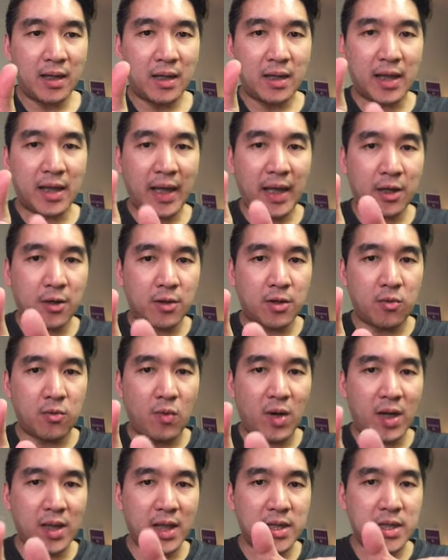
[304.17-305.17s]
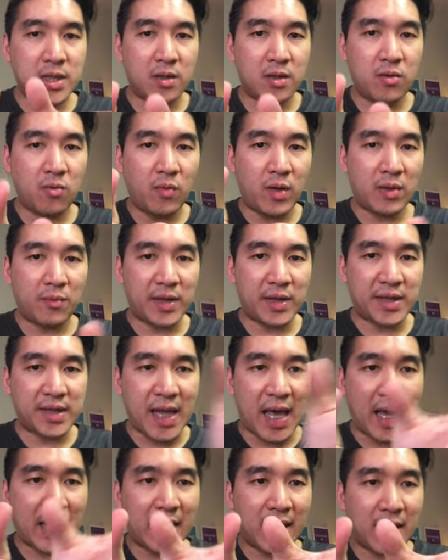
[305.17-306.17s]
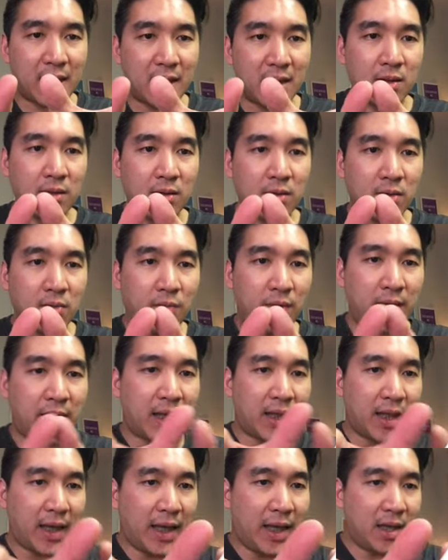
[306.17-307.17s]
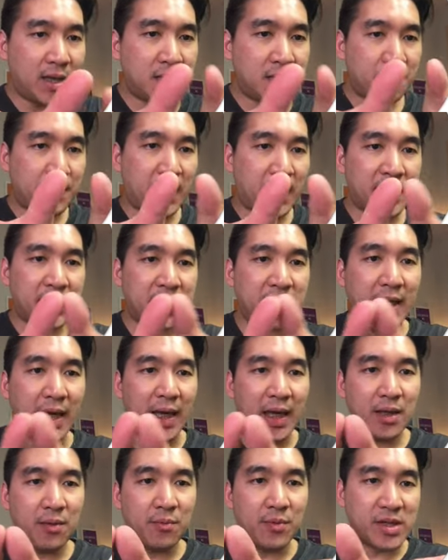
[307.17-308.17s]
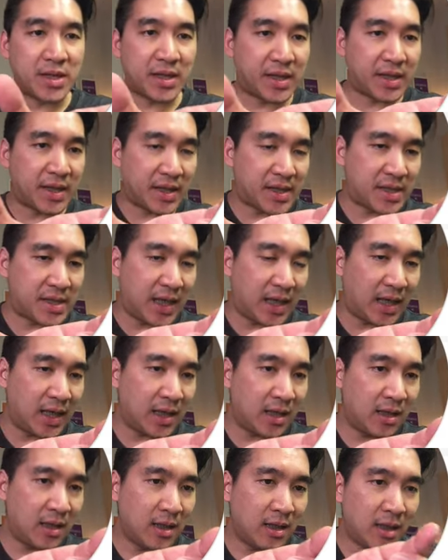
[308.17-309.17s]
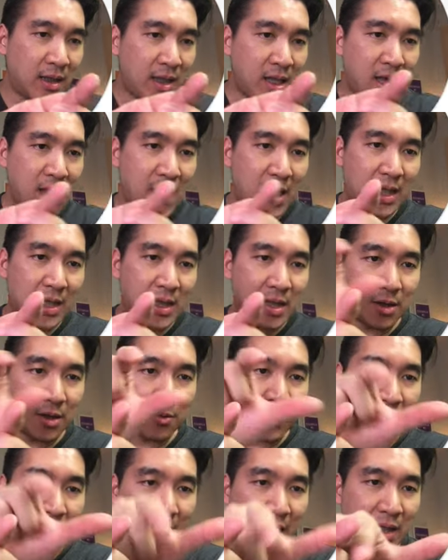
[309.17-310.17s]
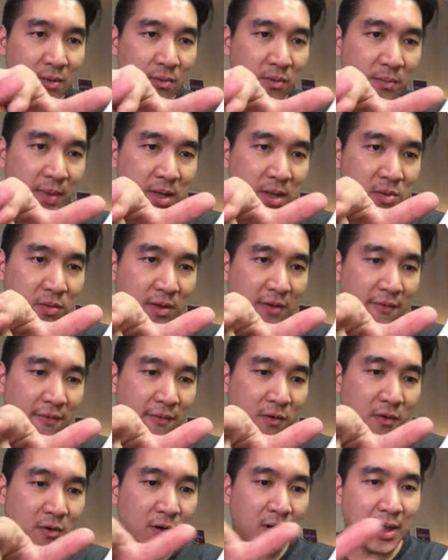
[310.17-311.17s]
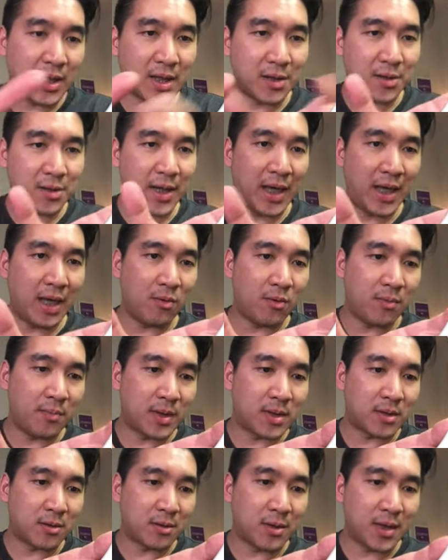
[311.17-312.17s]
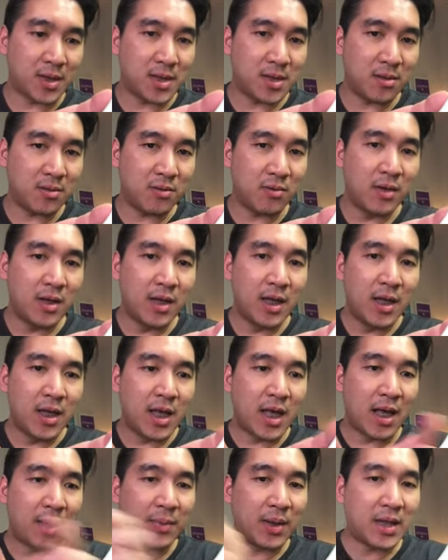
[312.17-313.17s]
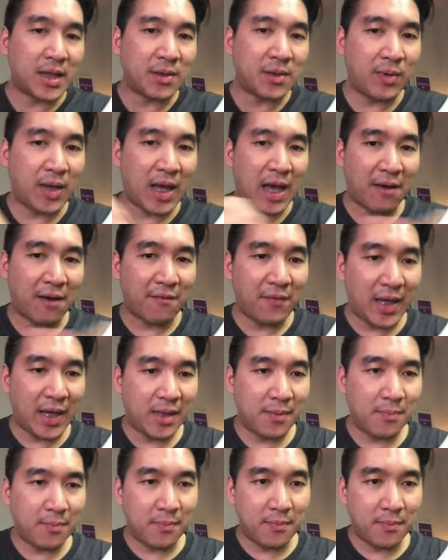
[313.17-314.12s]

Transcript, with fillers: layer 1 and 2, when we stack it, we get 8 plus 8, which is 16. And another 8 will be 24. Another 8 will be 32. And because we have eight